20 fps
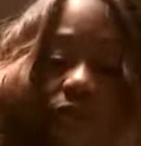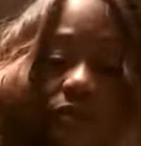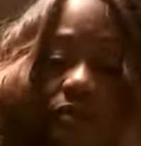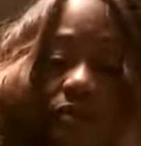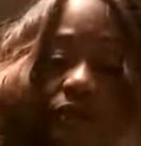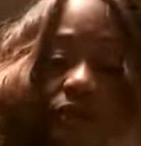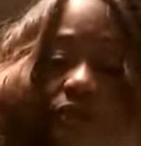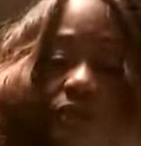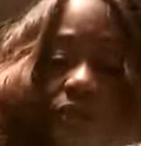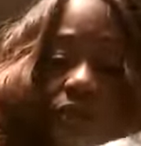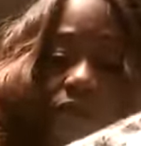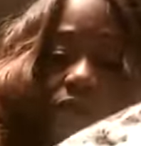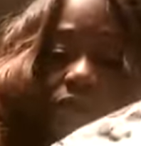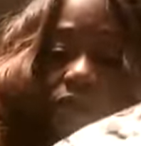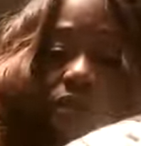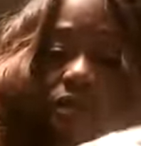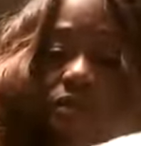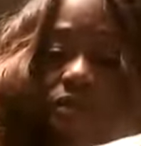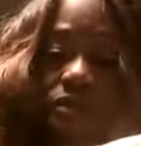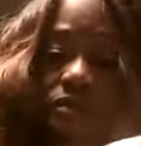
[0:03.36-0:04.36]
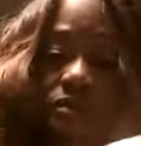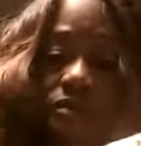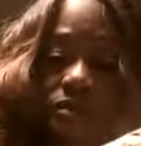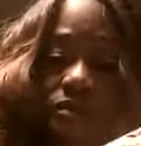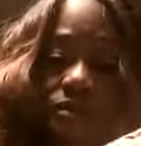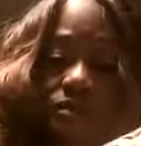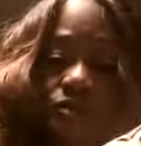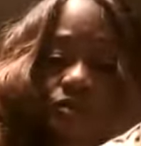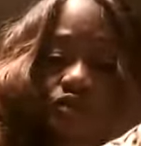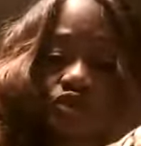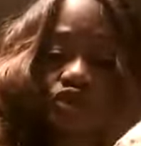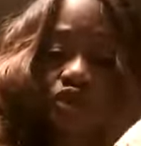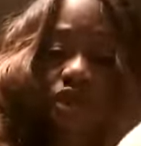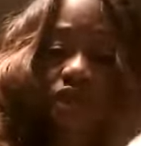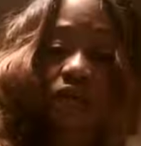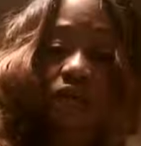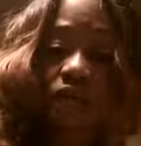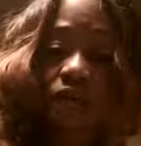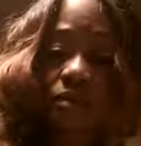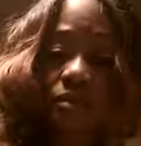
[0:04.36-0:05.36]
our marinade
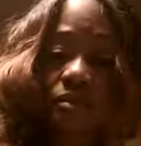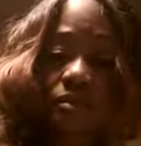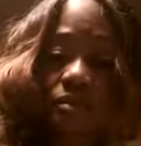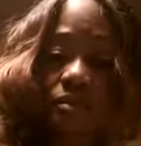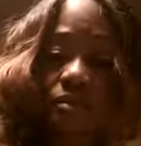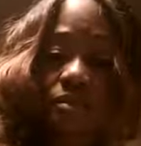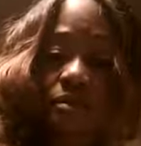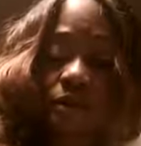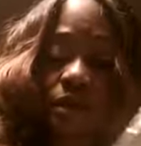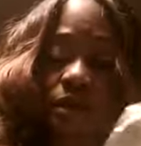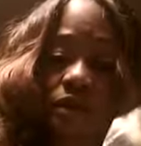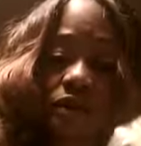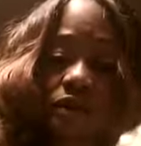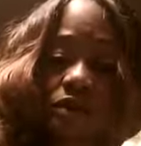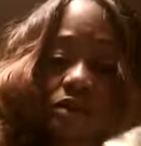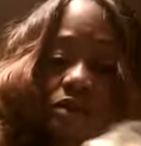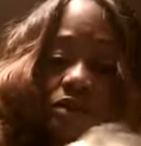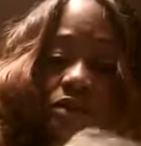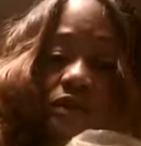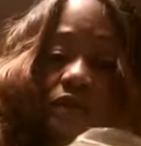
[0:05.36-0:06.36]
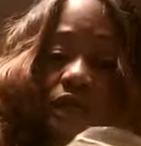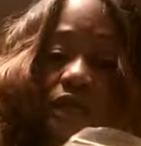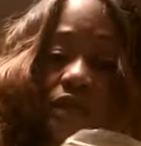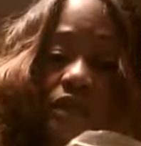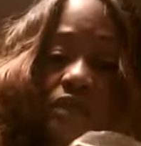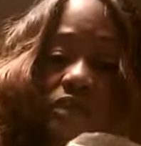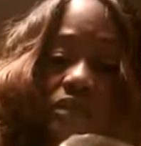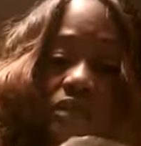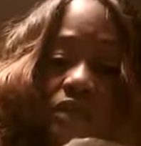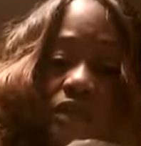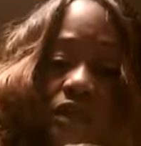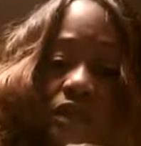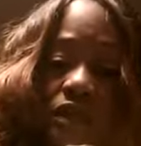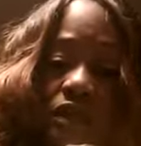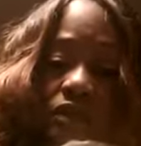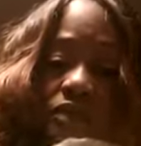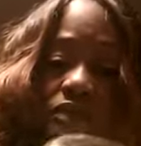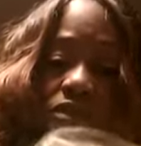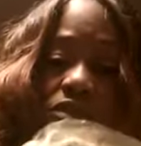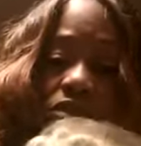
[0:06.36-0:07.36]
chicken parts, thighs, and legs.